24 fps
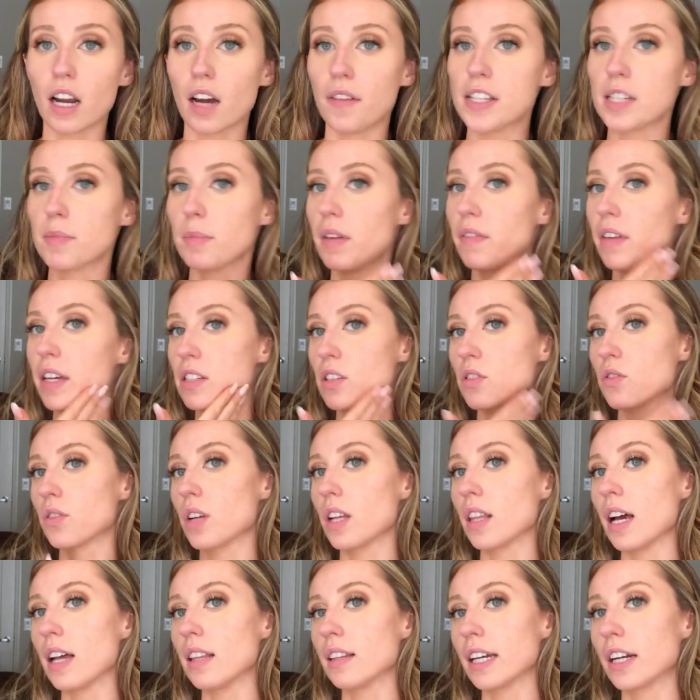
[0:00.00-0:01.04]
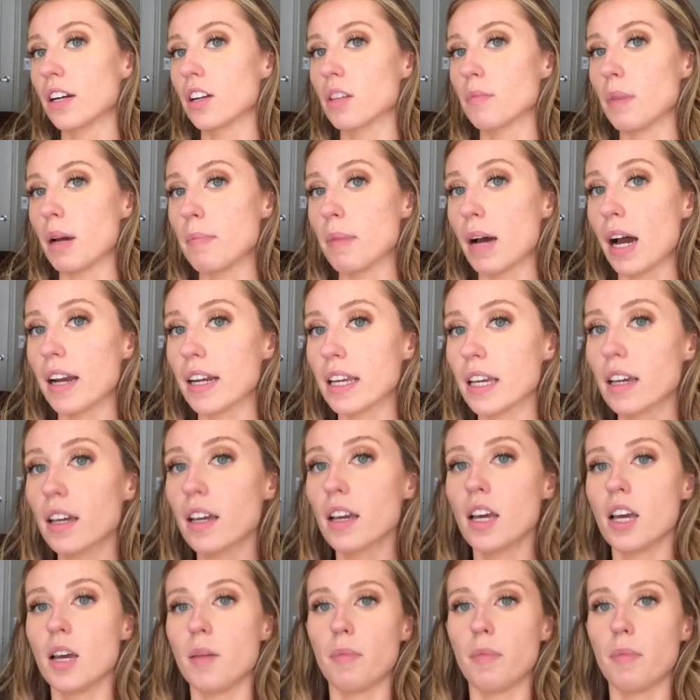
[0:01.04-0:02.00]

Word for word: Obviously my face is a lot lighter than my body